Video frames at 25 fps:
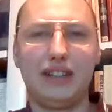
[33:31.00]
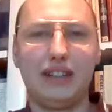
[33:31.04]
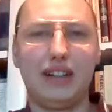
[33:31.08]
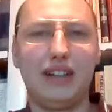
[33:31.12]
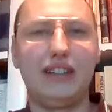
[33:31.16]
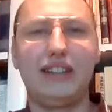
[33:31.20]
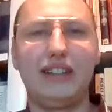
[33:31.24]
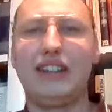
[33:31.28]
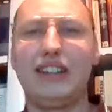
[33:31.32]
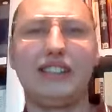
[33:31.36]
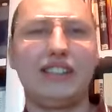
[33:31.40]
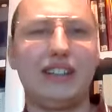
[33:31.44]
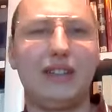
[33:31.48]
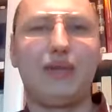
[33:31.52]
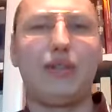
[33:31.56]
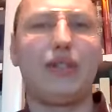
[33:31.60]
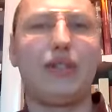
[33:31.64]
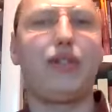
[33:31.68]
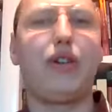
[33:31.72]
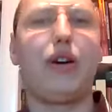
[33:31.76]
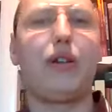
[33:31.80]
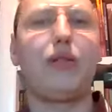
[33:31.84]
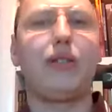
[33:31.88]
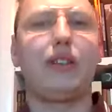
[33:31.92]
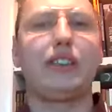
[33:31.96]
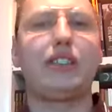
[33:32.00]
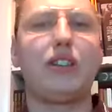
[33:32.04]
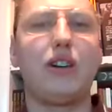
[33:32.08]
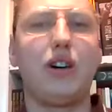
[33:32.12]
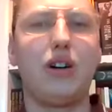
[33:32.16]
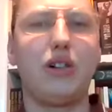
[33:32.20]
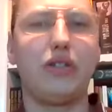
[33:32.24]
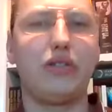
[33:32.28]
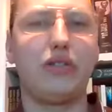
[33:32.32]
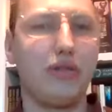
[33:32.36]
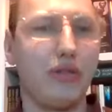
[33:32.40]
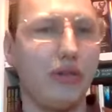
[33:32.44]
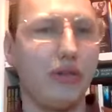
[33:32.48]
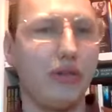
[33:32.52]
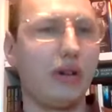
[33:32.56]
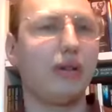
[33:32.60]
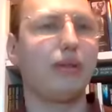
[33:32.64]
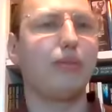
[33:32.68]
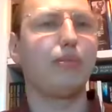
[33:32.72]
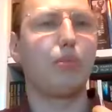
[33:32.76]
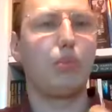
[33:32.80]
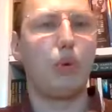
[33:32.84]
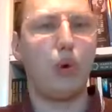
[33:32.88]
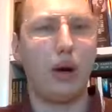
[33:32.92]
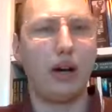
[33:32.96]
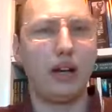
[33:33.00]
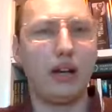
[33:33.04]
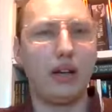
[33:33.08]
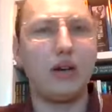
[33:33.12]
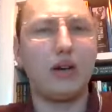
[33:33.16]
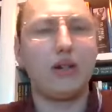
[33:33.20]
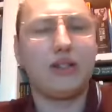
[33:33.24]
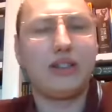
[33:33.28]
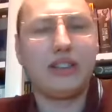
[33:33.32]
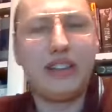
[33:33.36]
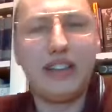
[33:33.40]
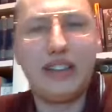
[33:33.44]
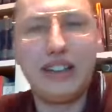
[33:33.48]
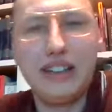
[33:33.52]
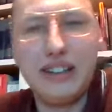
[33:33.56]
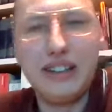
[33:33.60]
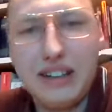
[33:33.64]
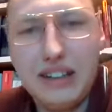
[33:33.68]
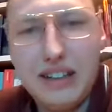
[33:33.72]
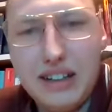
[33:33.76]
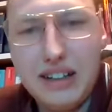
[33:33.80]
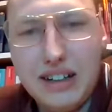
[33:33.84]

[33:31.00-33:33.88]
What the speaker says: this, and we've always called for boycotting